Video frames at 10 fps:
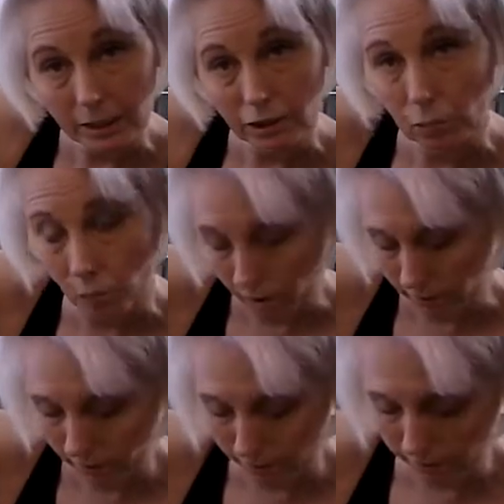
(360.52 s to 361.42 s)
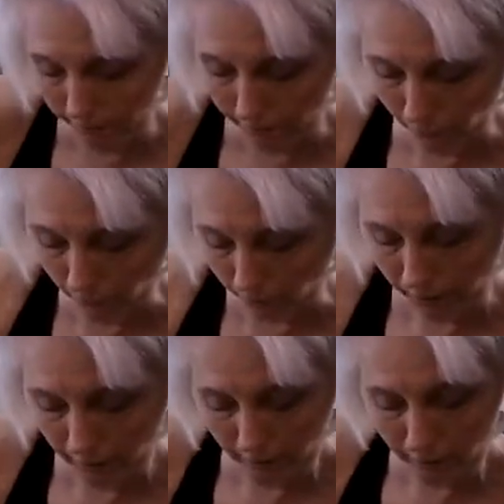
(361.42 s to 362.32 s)
that you want
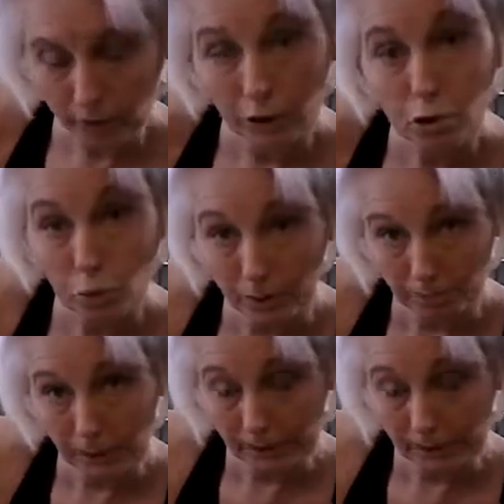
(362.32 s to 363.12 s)
for trim